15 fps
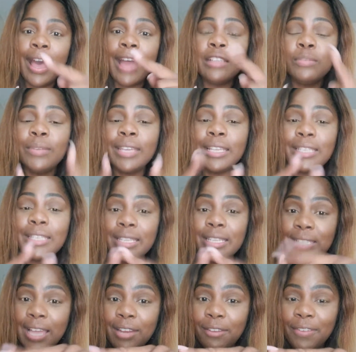I just want to get to
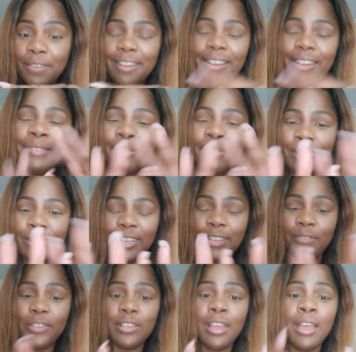this side over here. I'm not trying
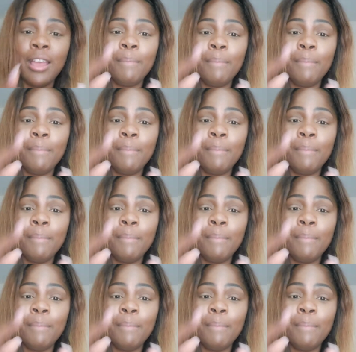to confuse,